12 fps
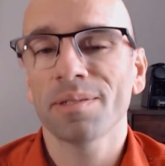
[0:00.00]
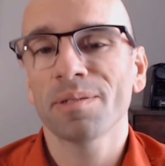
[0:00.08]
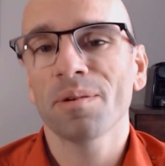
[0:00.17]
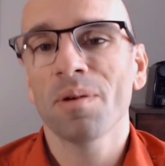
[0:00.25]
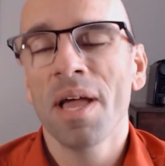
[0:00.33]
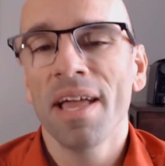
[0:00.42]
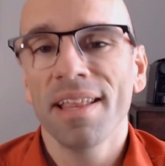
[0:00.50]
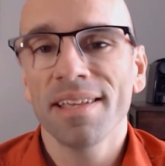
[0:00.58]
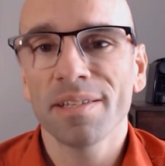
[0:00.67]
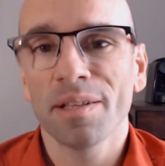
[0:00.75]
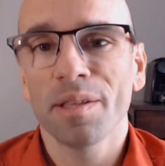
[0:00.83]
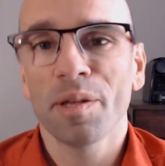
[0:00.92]
And so this
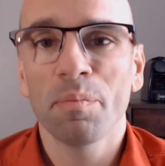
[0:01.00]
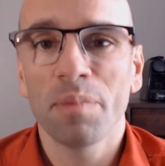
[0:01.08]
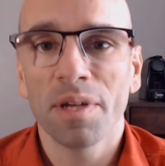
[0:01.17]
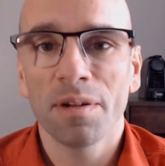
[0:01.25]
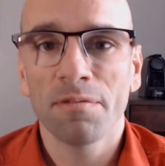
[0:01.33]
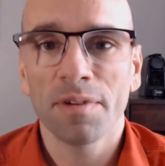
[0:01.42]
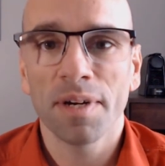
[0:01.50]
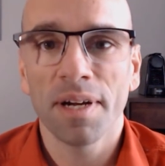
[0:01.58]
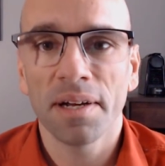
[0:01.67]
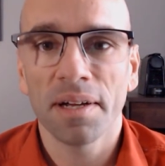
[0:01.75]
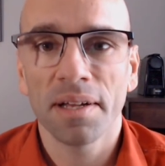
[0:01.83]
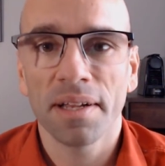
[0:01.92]
is a little bit of
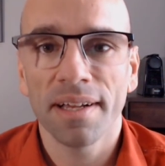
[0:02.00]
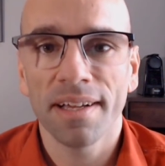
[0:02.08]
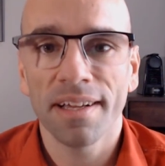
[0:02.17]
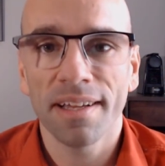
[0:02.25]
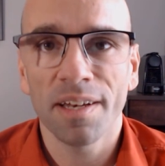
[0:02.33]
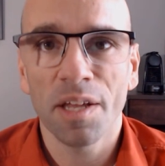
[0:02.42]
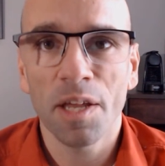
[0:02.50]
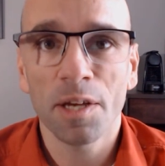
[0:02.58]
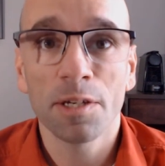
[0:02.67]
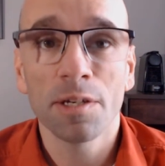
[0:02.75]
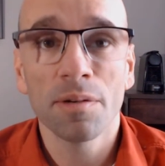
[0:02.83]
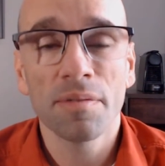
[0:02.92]
an
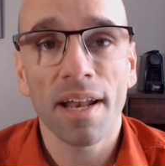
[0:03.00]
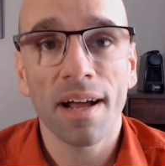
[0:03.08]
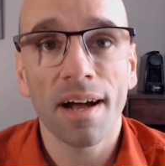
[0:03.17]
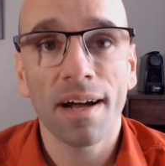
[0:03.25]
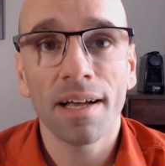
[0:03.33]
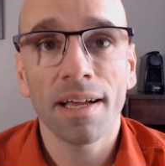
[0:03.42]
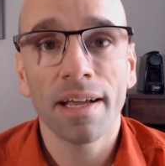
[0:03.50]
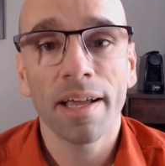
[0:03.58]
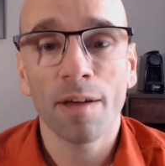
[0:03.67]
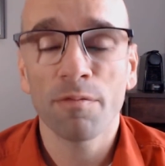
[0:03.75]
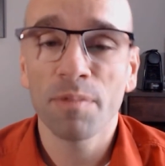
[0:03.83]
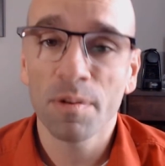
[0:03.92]
issue that I
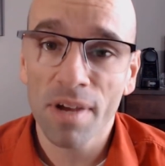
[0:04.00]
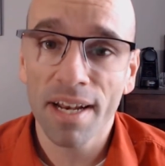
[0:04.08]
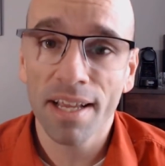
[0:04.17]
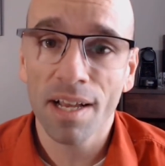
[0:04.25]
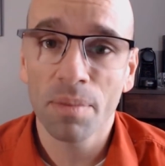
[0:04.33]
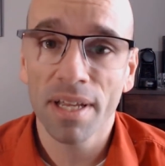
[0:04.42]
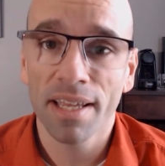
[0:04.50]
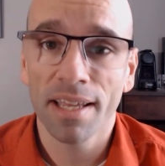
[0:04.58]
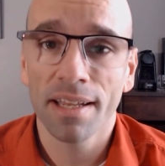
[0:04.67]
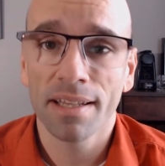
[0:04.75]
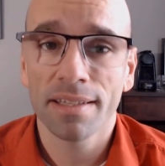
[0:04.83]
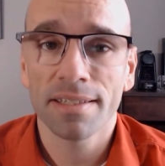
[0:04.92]
have been running up
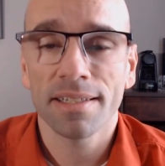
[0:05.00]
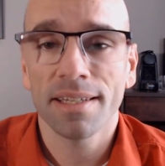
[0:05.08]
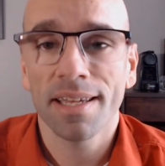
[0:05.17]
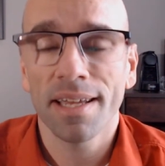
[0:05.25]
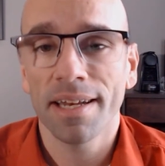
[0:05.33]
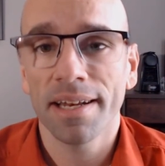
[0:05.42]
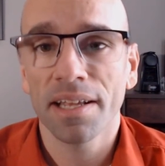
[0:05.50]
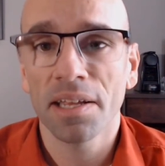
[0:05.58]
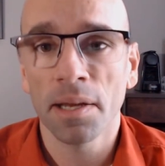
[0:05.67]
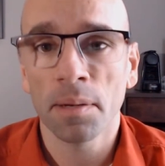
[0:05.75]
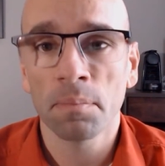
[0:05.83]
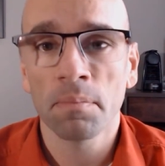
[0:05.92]
against again and
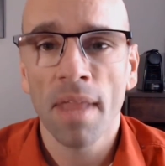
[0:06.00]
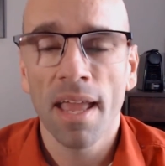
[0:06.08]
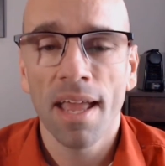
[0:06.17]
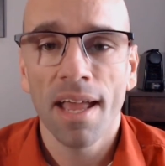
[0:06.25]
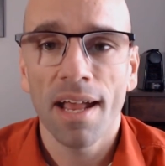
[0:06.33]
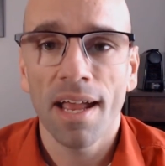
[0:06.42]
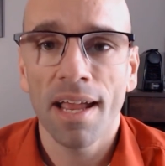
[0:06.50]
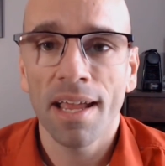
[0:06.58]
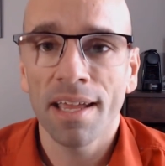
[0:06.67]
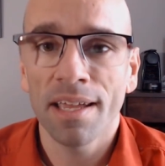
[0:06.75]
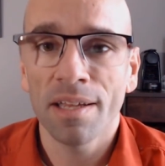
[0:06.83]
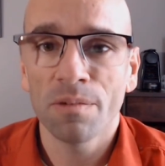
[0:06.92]
again,
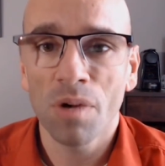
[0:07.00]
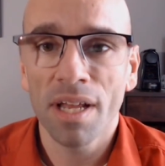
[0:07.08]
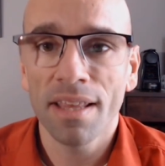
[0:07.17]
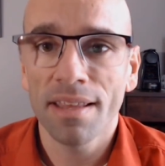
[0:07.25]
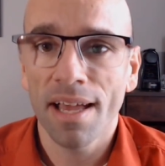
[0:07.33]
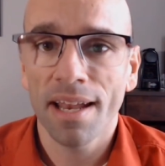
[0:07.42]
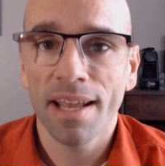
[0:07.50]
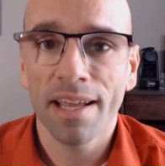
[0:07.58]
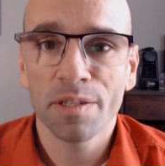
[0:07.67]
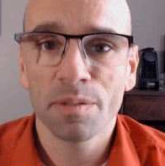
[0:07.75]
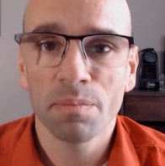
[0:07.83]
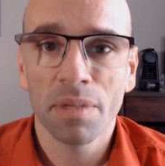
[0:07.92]
and one that
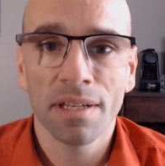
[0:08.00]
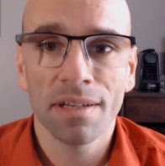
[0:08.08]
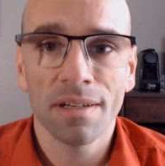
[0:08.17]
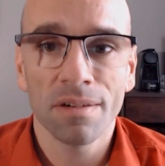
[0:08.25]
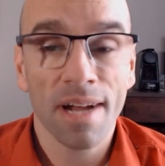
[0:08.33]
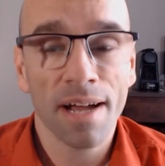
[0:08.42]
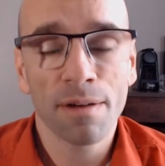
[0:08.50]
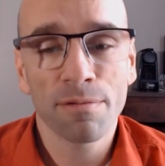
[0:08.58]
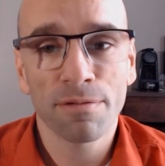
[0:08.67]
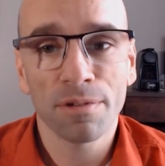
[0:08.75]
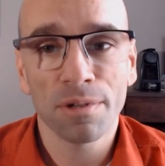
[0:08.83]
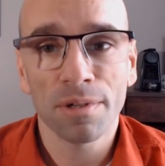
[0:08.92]
has been around
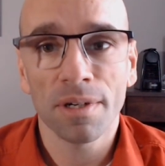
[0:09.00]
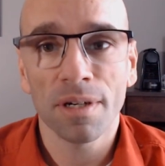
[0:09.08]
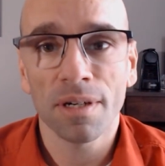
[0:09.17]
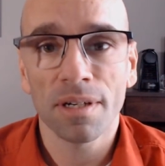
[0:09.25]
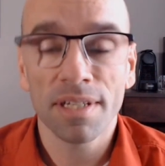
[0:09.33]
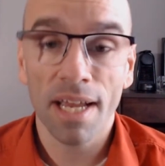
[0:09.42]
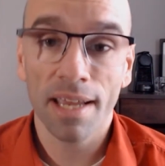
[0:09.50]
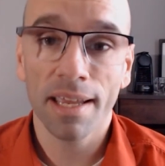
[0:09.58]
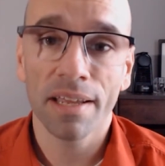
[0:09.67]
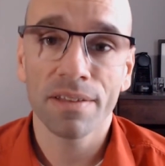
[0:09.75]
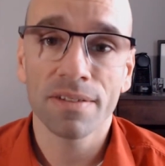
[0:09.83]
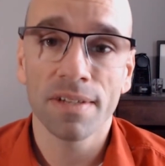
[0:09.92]
for
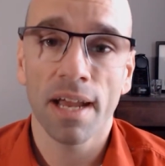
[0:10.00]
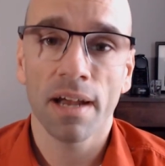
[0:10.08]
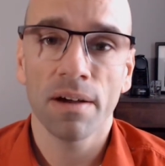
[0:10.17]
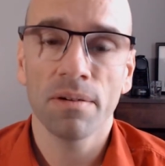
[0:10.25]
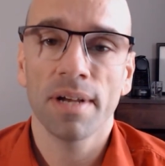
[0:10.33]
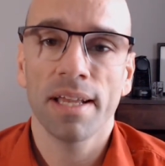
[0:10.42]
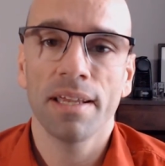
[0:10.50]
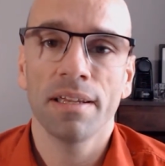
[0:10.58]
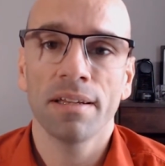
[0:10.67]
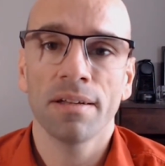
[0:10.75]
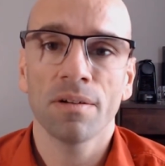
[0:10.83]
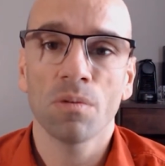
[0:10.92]
decades now
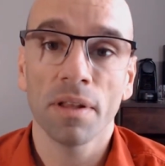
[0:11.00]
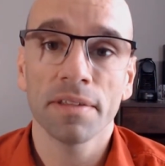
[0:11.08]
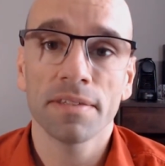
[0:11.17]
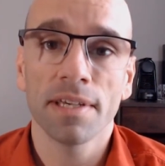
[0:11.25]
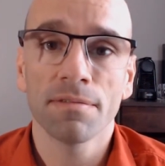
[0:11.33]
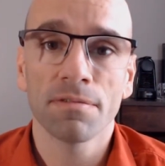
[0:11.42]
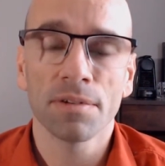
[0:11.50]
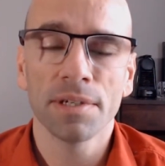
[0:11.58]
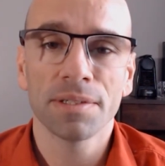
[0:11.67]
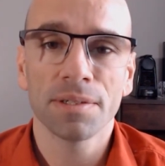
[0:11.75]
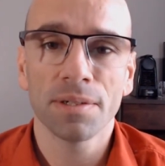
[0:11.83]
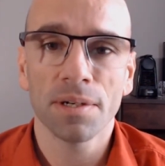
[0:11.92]
in qualitative
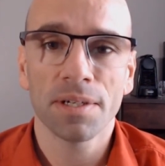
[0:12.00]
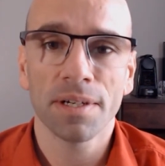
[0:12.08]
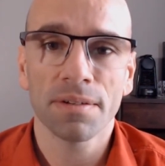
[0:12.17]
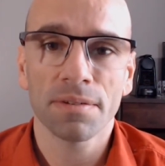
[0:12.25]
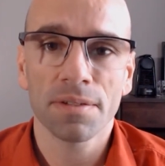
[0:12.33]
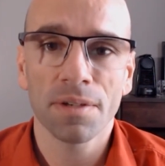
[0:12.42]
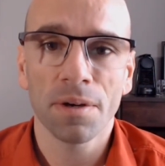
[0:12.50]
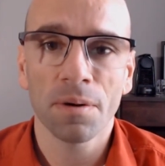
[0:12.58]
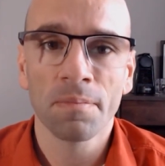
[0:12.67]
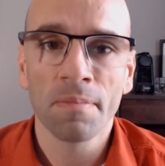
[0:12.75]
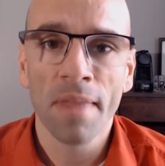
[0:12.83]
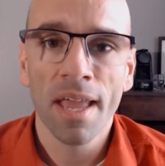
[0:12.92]
research. And
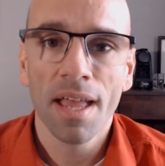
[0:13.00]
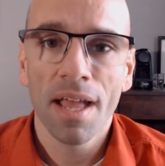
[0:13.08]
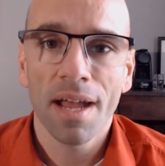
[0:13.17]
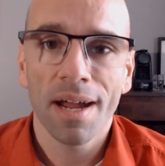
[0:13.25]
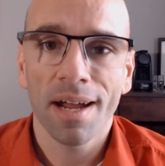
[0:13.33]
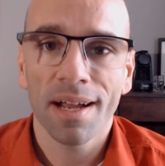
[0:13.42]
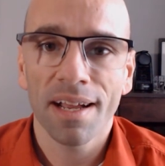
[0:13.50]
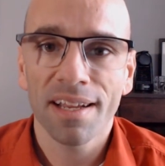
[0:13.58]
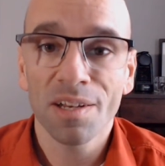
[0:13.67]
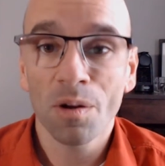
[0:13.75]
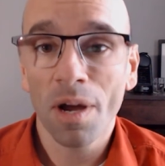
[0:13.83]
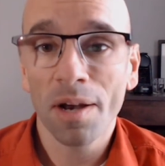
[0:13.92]
so,
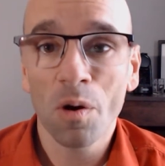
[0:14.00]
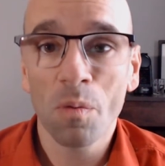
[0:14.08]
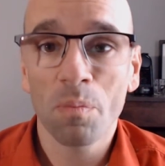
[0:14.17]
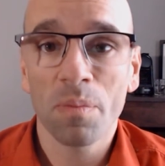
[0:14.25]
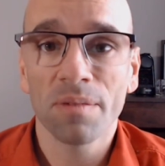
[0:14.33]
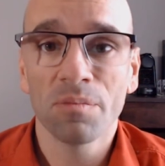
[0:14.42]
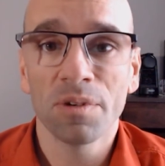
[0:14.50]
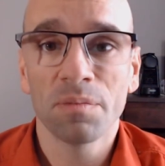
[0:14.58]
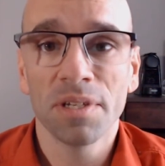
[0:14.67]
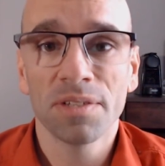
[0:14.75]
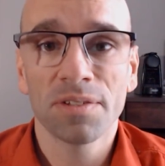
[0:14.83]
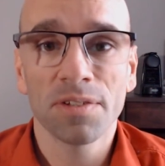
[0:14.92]
I'd hoped would
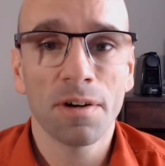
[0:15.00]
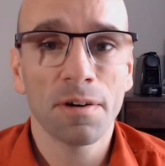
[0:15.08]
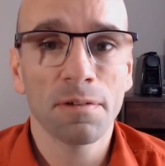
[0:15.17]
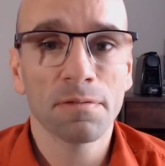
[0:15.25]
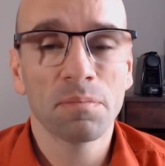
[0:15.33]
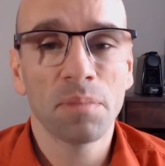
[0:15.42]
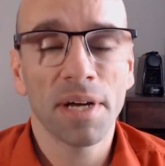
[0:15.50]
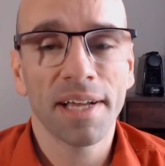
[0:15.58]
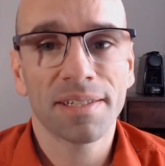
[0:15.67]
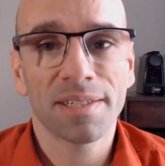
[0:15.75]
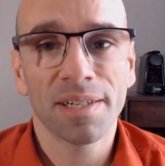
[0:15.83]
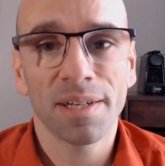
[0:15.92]
be solved,
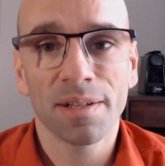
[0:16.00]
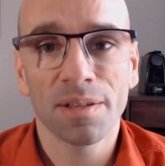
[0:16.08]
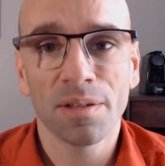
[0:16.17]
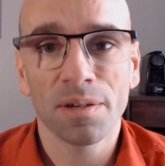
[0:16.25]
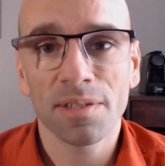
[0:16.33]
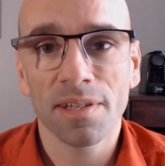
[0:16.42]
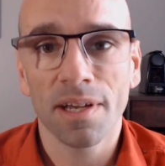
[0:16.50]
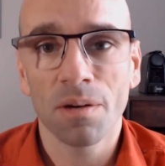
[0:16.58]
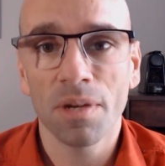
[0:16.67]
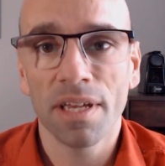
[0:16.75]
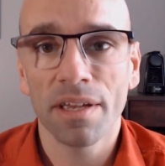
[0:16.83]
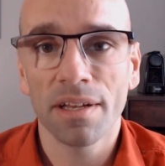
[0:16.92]
but it looks like
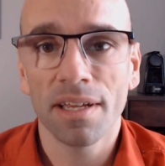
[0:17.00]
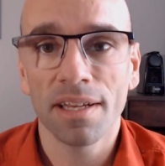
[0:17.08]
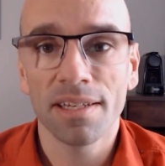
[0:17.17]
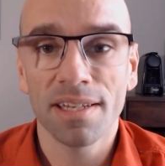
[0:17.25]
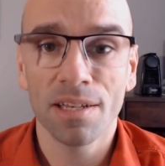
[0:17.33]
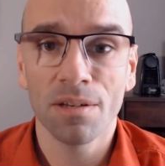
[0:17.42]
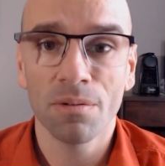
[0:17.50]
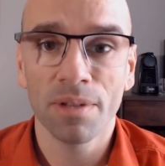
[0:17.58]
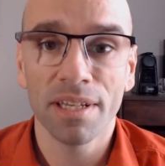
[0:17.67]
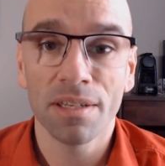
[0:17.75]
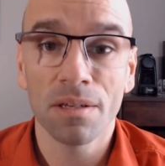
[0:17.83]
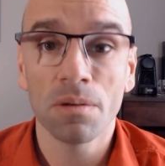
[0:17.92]
we could
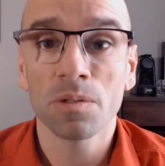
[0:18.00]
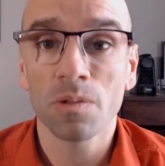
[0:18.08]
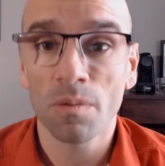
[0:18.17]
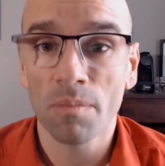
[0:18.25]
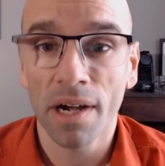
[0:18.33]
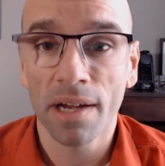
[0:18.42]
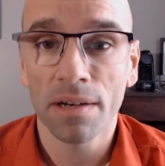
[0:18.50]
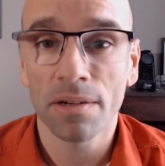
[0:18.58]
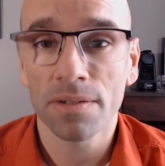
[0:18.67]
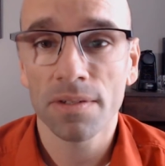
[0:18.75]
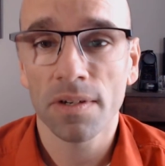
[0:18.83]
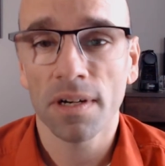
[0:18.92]
continually use
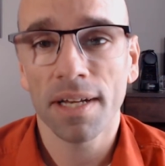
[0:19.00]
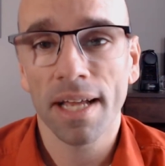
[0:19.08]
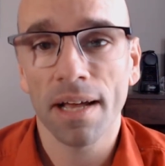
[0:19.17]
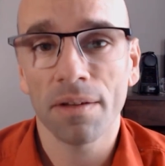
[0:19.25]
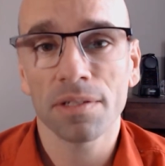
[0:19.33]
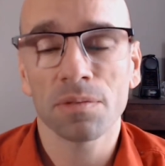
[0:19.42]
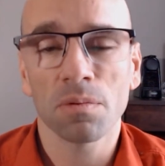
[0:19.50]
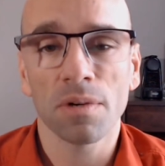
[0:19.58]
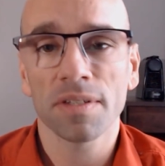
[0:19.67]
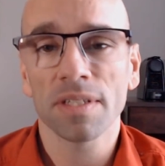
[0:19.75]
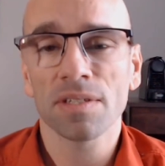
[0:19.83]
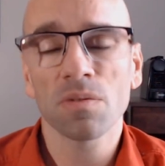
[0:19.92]
reminders on how this
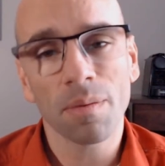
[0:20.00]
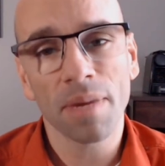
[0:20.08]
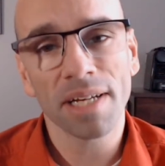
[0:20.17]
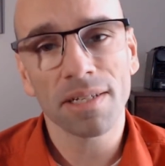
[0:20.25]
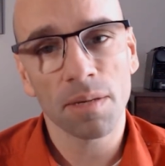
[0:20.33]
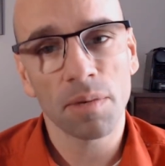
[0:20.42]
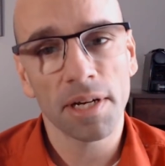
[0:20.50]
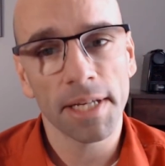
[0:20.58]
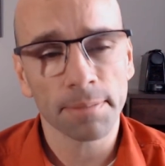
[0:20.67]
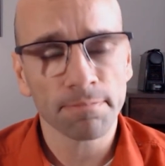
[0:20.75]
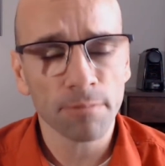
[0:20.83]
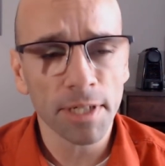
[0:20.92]
works. And so what am I talking about
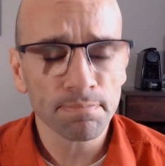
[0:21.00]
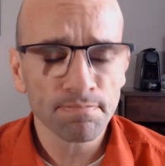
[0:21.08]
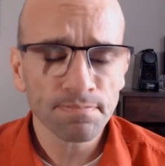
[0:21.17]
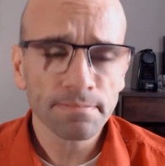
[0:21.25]
here? Well,